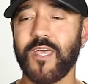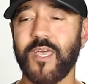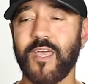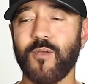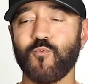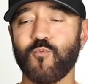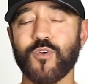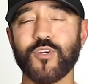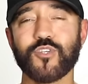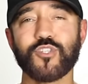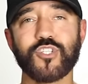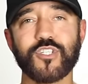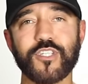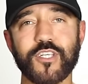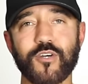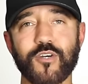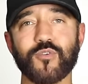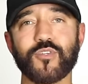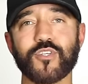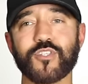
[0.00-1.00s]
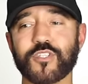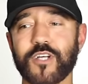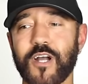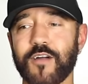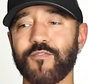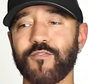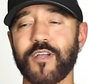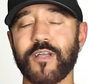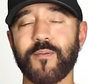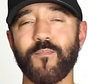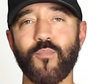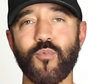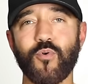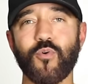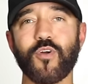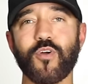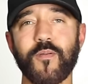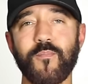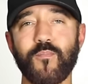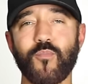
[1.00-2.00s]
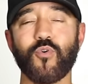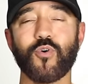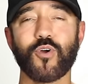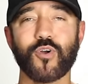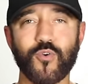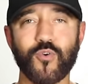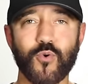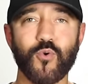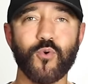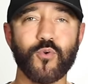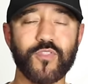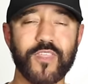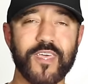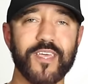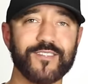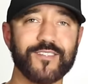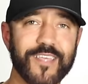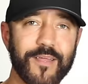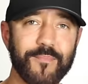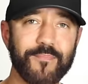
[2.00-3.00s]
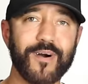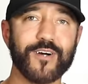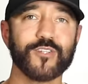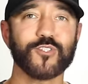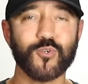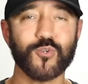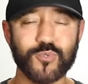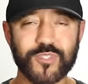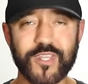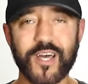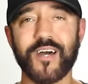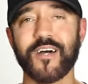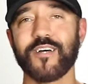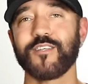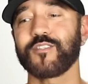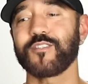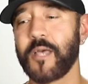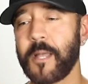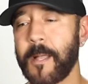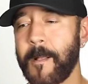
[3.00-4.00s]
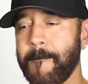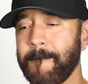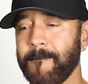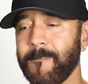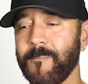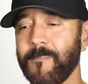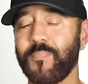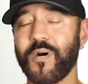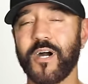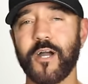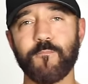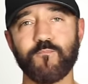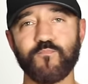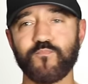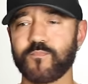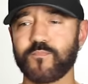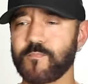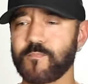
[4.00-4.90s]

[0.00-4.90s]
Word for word: And we're still discovering more and more cool things that muscle does. But